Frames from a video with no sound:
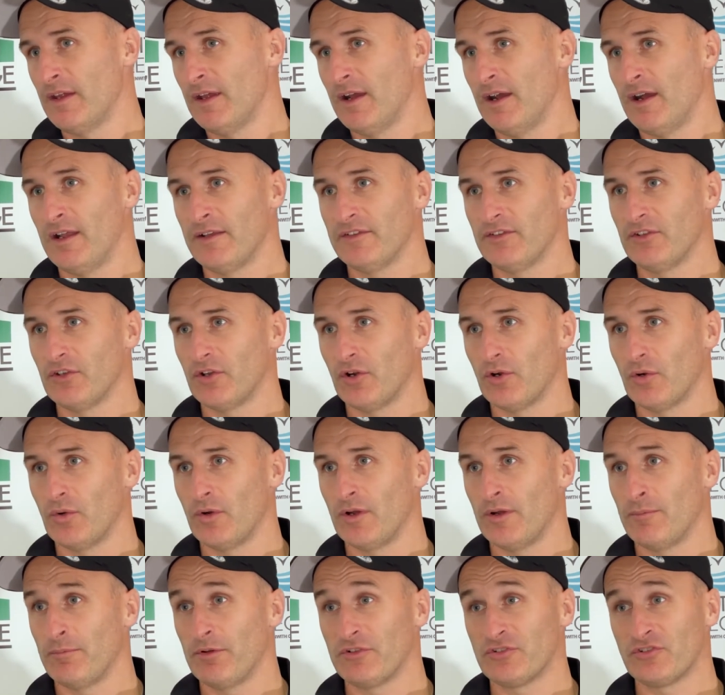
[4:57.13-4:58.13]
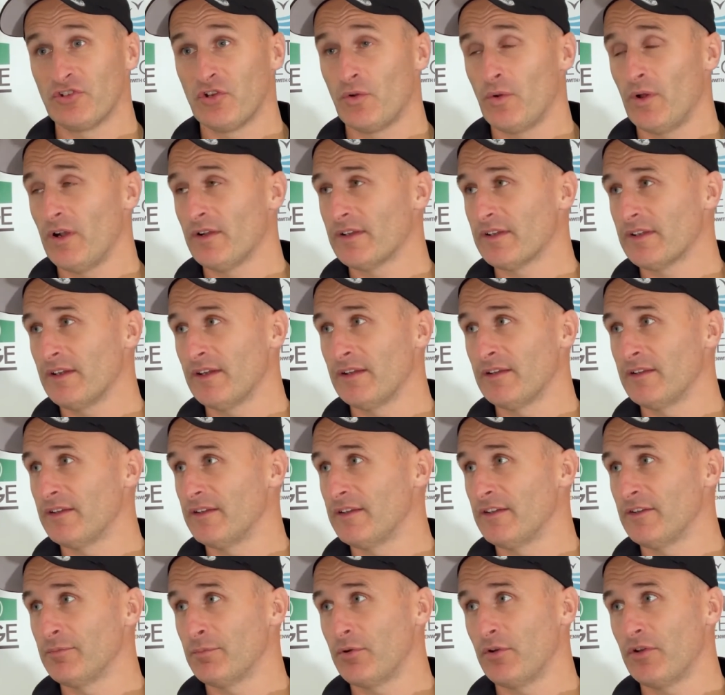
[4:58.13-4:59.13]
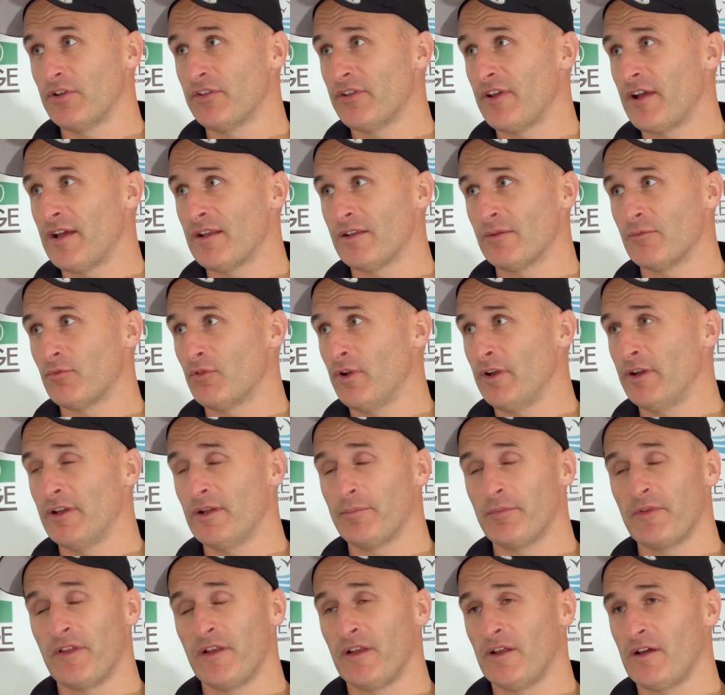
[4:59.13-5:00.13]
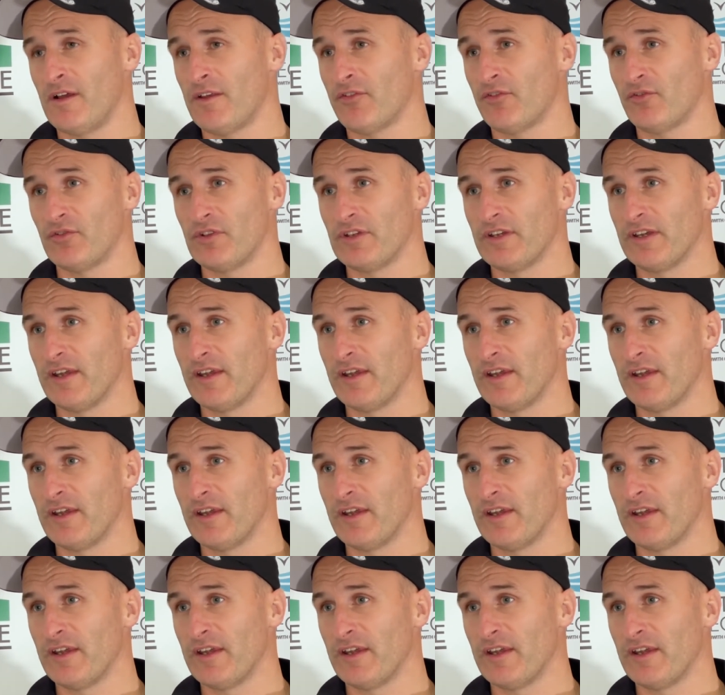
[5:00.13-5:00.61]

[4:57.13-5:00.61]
And, you know, uh, but Joe Eldekin, he's put his hand mm, right up has, in the last three yeah.